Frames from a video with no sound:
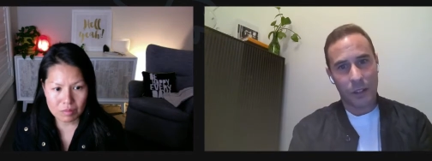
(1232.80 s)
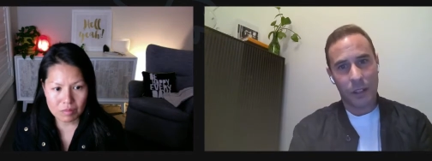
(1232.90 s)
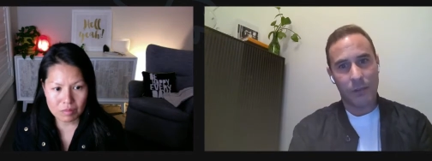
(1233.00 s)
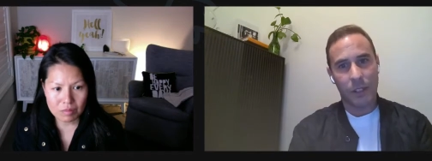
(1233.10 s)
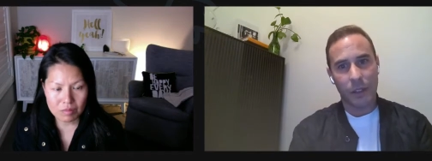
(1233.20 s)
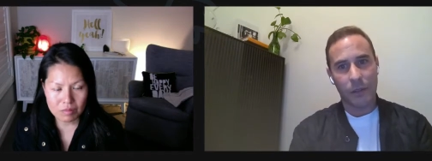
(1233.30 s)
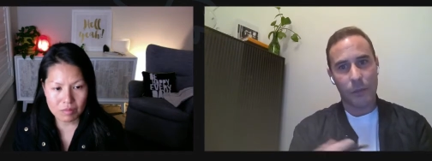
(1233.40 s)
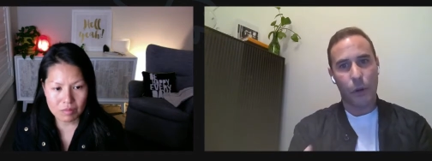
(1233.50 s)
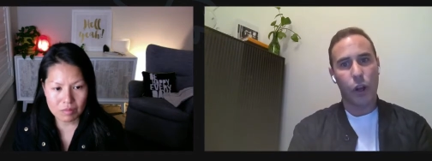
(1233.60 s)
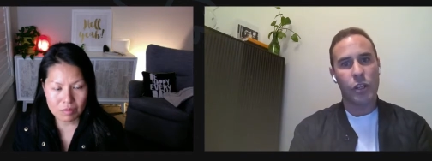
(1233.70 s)
Speaker 1: you know they've
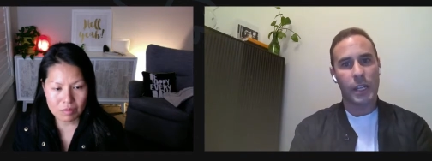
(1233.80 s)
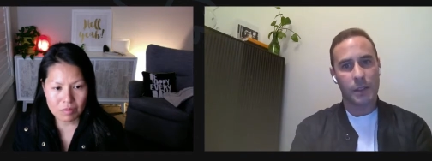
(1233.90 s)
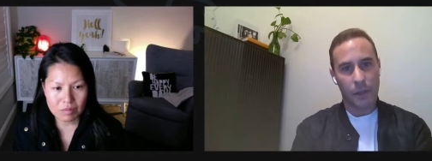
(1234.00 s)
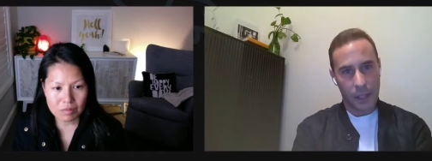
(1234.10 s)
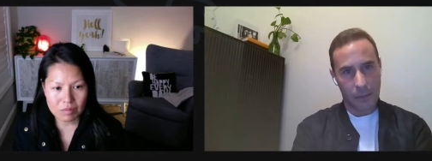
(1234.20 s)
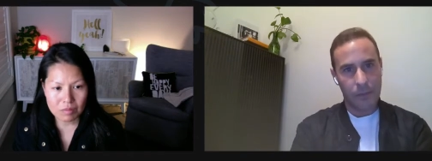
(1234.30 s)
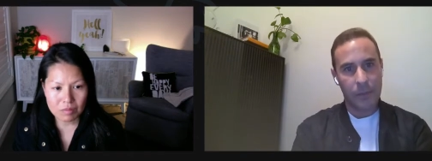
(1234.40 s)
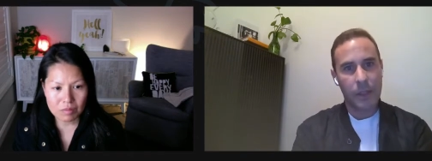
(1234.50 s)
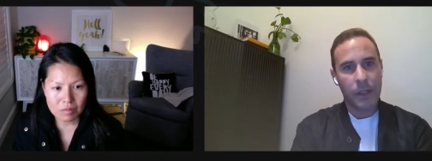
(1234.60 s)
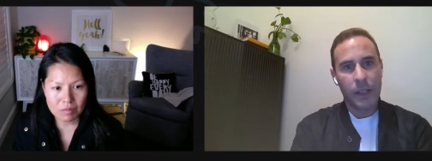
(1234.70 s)
delivered projects for
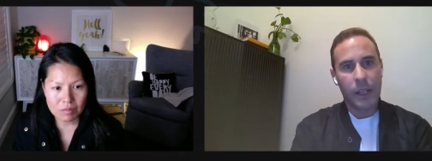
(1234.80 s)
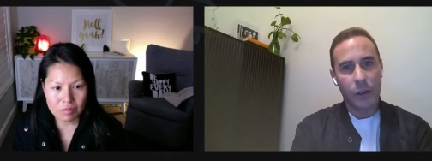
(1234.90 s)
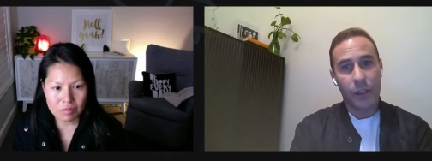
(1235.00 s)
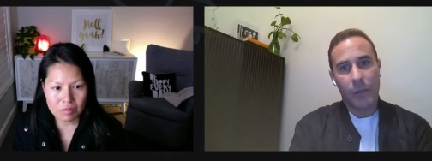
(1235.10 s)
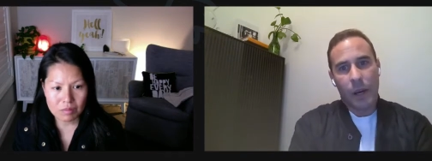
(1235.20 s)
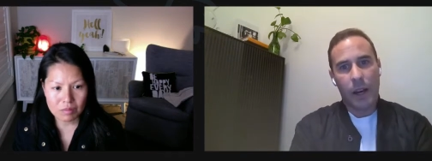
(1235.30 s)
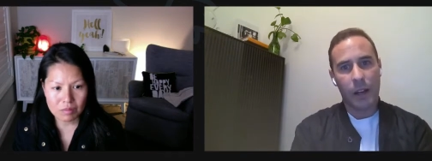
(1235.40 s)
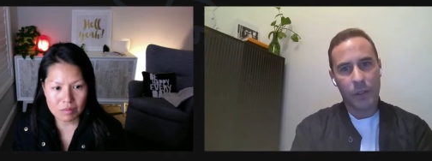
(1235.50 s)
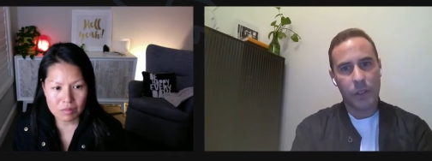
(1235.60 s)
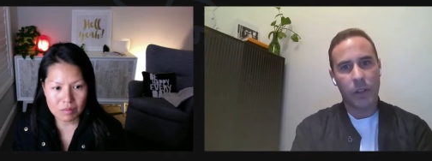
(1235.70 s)
them on their
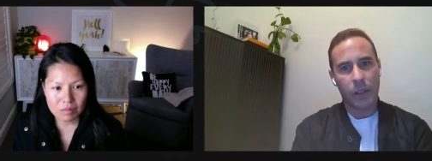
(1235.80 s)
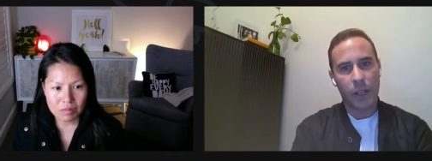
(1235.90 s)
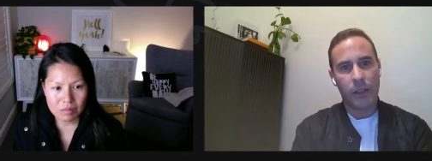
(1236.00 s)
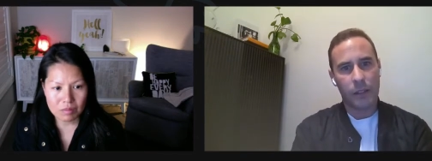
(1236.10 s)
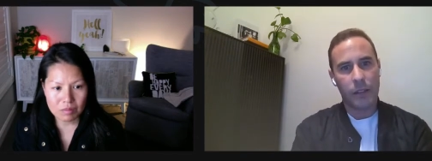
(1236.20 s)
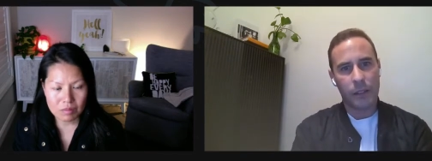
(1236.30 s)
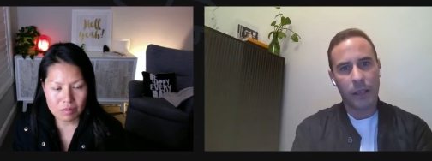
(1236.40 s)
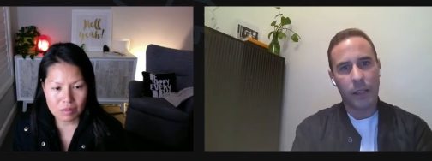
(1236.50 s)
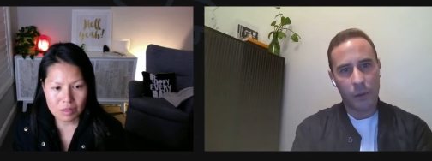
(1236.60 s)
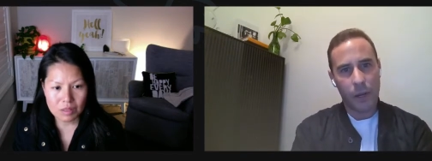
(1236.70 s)
behalf. So I think
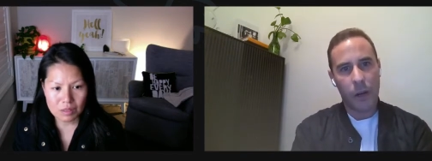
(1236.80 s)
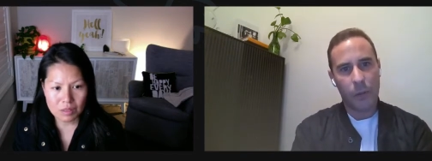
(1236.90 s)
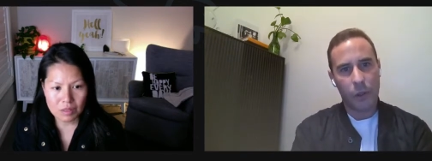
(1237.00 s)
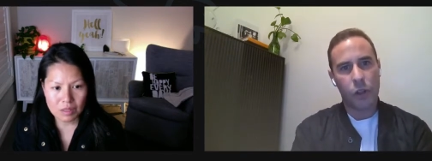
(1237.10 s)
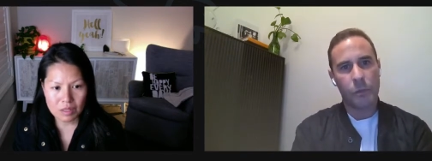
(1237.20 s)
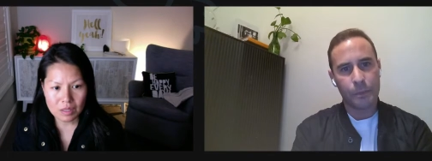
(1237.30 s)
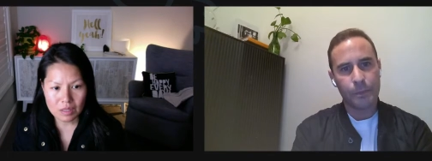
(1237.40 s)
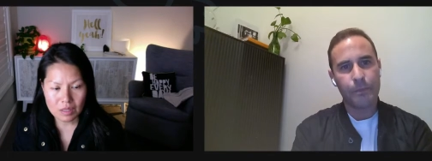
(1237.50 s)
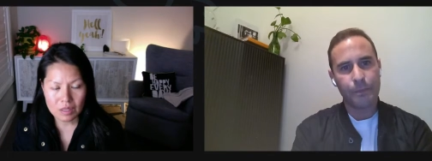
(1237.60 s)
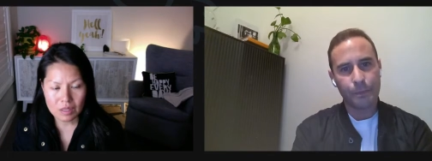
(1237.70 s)
yeah, that would help a lot.
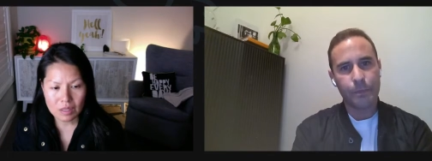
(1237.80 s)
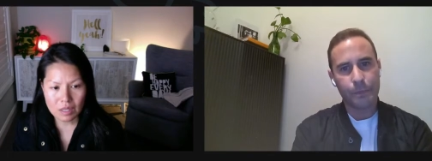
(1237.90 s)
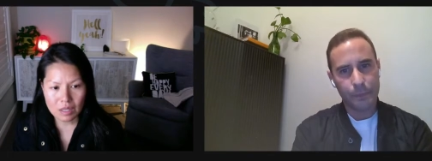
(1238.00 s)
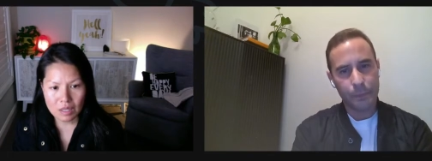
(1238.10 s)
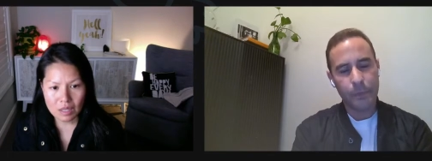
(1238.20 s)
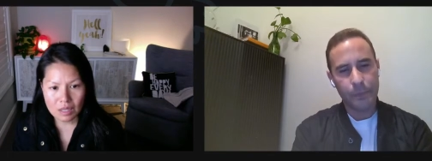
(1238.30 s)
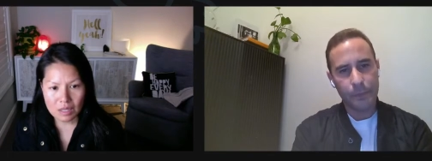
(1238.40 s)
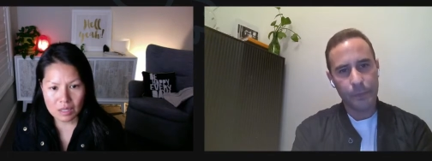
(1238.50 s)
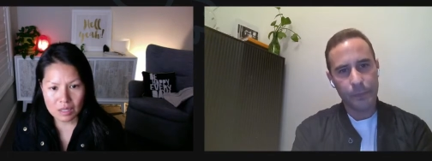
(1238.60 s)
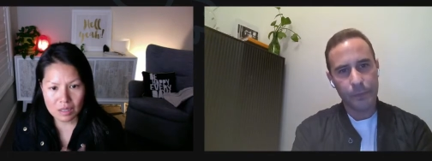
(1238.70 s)

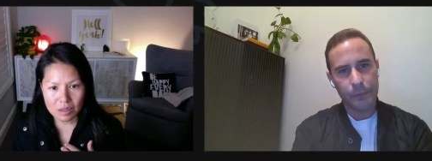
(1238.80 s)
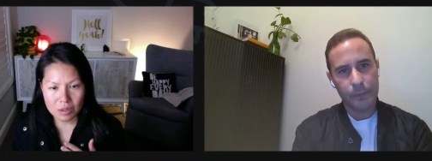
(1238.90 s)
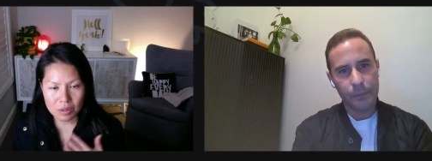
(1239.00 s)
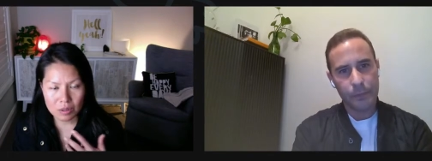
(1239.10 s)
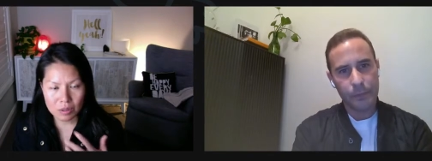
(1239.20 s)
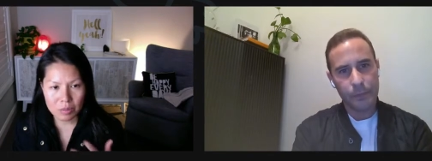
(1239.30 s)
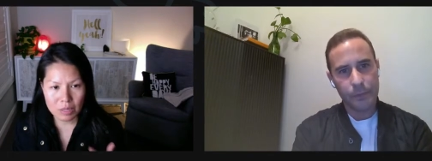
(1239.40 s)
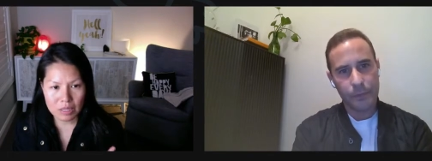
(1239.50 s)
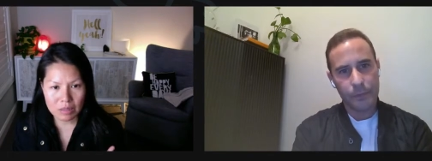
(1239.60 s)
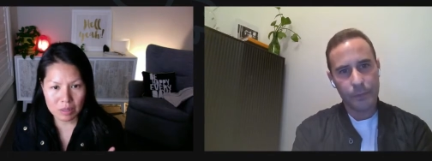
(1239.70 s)
Speaker 2: And you also
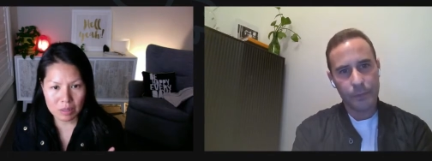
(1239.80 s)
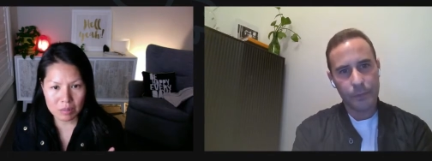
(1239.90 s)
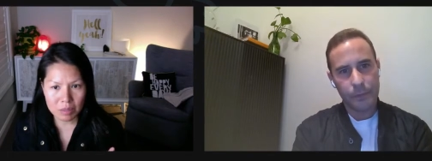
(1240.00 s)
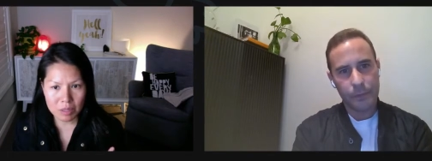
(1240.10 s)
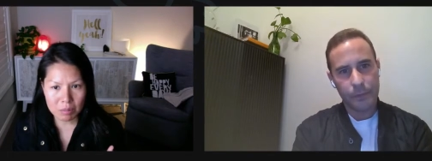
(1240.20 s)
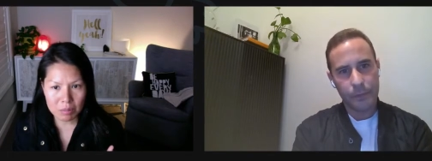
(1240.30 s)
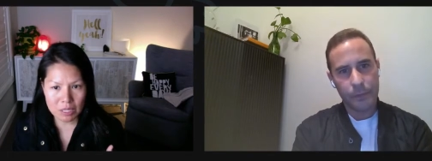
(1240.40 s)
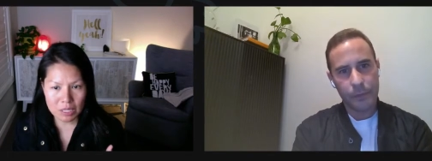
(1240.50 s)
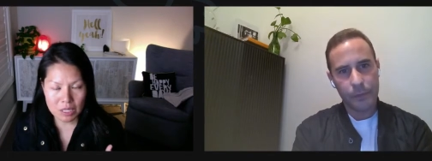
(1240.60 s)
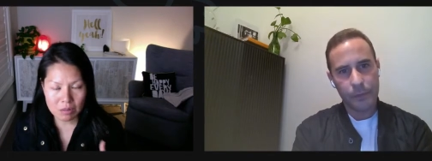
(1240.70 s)
uh,
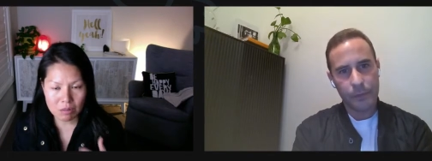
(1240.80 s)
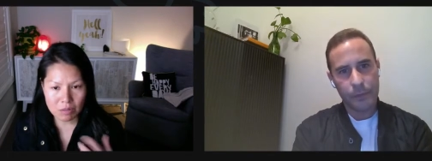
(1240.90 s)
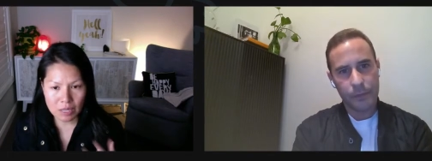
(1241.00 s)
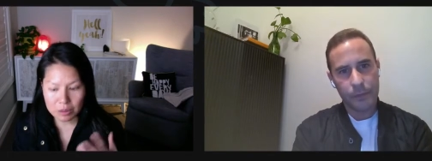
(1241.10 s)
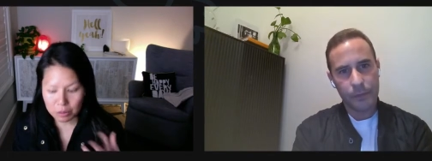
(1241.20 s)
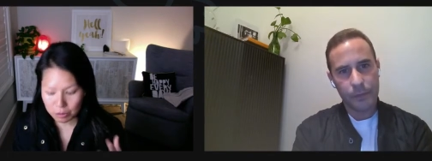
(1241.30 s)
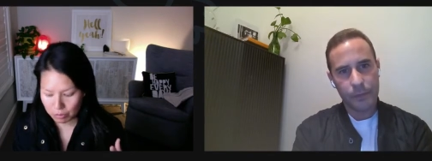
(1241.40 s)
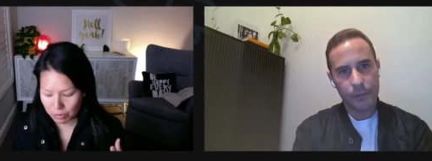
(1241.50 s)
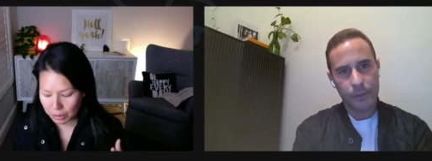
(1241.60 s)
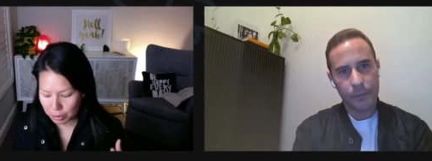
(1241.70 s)
mentioned
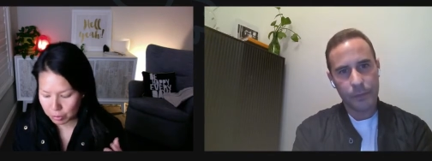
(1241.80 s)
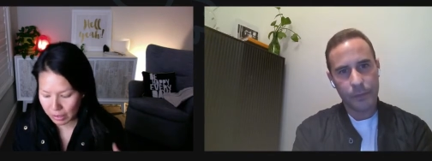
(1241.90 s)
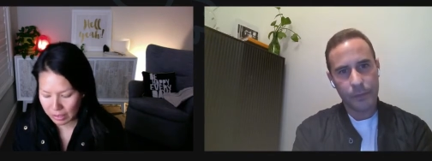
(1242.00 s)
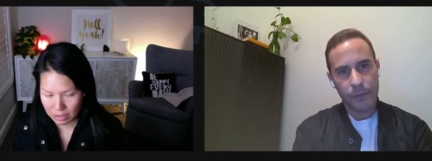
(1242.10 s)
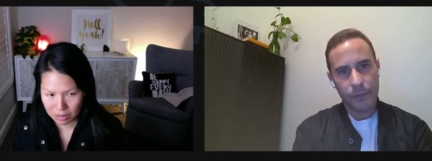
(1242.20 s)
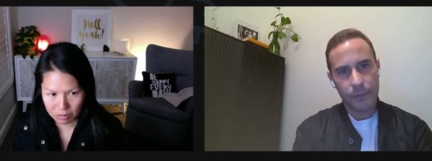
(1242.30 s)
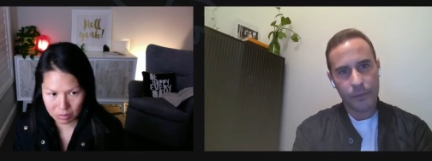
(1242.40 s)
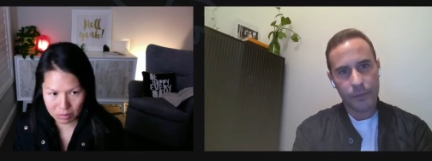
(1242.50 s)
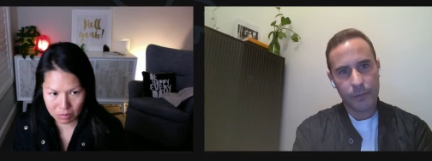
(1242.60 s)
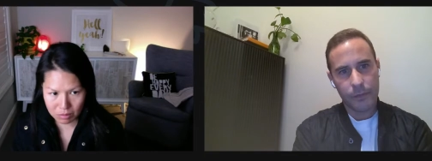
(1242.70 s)
value value
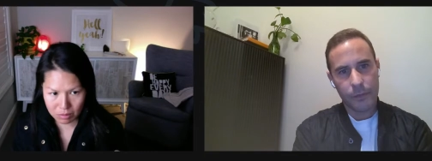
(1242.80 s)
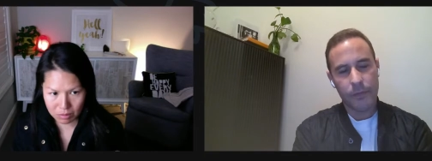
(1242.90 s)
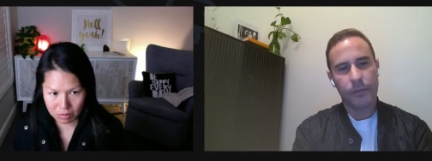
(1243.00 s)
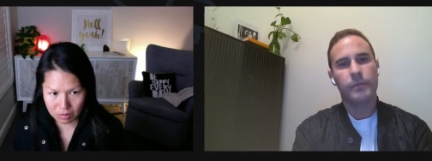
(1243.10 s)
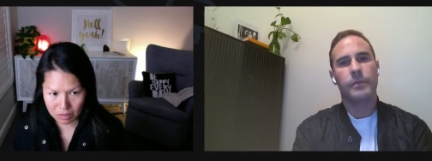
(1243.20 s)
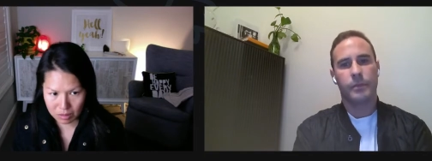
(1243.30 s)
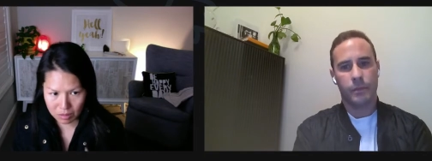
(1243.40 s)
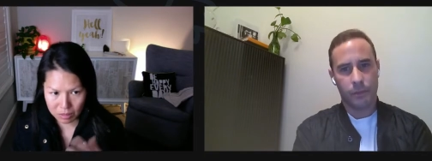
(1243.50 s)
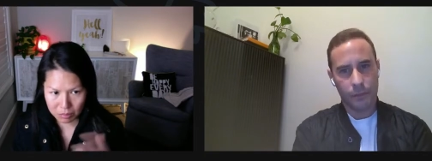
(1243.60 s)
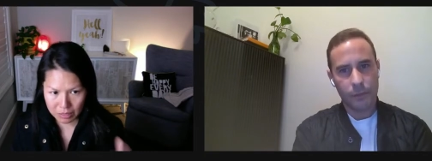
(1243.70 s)
management. Can
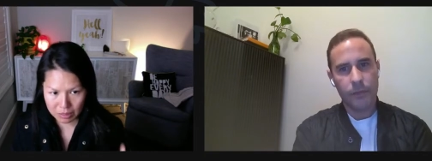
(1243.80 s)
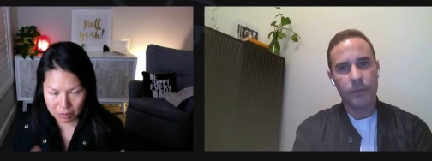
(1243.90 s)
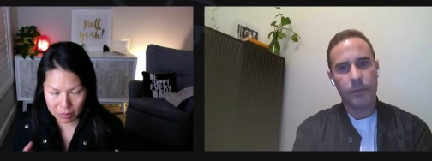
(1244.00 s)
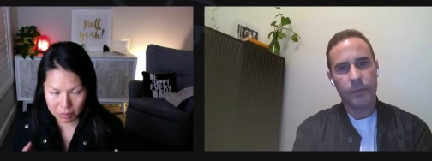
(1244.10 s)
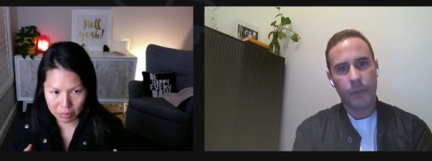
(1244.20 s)
you explain a bit